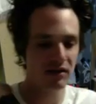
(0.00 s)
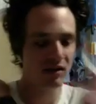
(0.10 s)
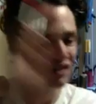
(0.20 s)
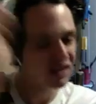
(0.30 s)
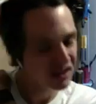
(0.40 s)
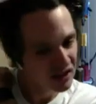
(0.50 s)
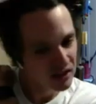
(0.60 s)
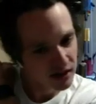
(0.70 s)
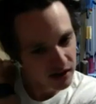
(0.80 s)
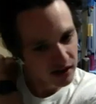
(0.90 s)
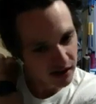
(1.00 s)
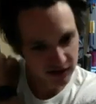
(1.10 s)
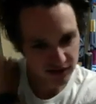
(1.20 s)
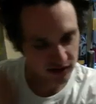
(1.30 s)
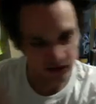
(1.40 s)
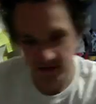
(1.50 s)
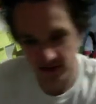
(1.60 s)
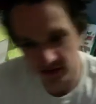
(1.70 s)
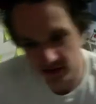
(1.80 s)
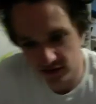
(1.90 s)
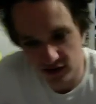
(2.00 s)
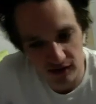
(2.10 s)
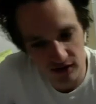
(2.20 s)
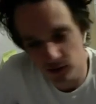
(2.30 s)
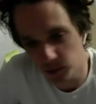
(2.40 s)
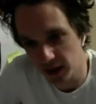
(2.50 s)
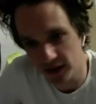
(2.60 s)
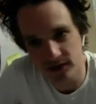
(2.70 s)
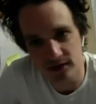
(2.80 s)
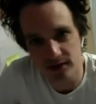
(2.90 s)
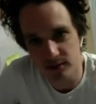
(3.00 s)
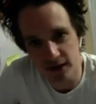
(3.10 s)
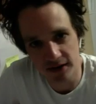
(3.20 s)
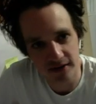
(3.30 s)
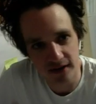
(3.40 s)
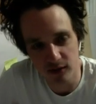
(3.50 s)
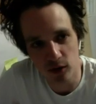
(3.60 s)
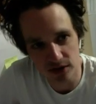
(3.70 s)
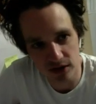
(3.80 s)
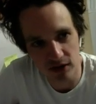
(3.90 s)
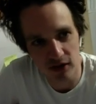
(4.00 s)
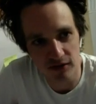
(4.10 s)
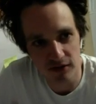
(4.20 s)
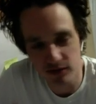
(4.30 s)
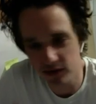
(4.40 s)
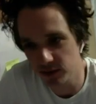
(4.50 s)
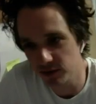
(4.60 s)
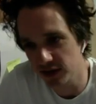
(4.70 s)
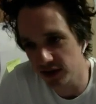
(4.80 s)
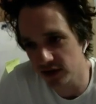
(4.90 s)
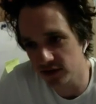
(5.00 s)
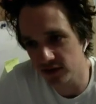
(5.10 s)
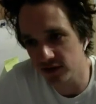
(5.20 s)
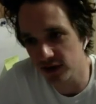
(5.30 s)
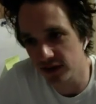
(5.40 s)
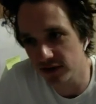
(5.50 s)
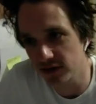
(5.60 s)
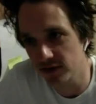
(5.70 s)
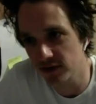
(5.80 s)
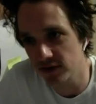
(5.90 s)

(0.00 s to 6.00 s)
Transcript: So it's just, you've got to have a lot of patience, man, and watch a lot of YouTube videos of like dude